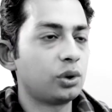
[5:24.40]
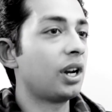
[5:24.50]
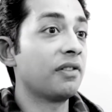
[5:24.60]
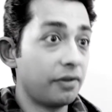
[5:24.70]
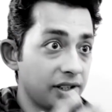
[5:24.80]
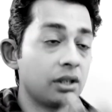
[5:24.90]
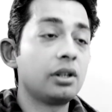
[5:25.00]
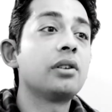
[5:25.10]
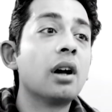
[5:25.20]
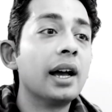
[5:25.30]
a vision in
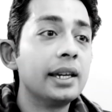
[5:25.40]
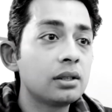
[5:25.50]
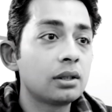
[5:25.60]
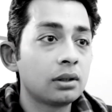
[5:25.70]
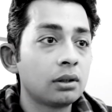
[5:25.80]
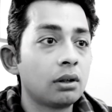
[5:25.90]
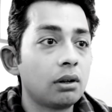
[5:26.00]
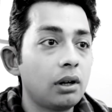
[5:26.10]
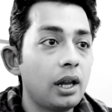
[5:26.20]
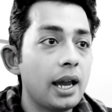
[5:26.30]
your eyes
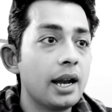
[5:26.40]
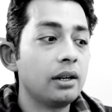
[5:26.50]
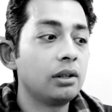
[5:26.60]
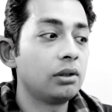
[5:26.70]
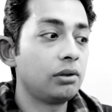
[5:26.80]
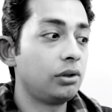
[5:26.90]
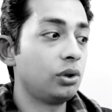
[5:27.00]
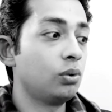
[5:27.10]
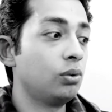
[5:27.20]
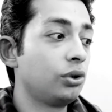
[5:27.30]
and you
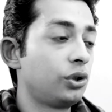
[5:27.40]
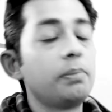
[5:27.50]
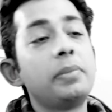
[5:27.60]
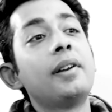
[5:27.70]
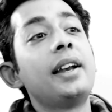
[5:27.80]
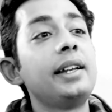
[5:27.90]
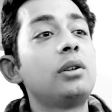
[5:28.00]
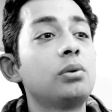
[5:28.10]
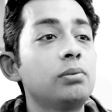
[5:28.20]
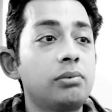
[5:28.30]
should be ready
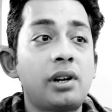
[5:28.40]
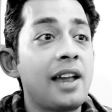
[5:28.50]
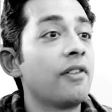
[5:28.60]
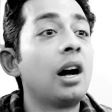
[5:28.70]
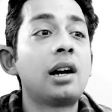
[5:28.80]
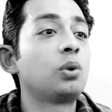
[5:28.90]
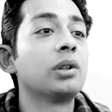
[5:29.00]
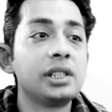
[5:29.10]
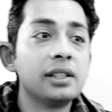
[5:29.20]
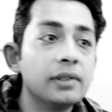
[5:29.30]
to thrive hard to
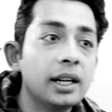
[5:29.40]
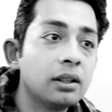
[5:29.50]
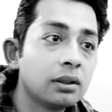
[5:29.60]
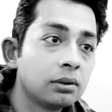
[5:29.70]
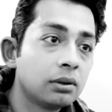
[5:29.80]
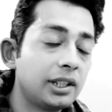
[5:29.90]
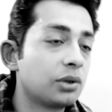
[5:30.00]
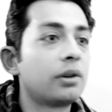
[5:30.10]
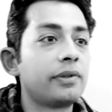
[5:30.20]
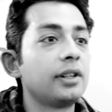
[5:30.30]
achieve that. That's what really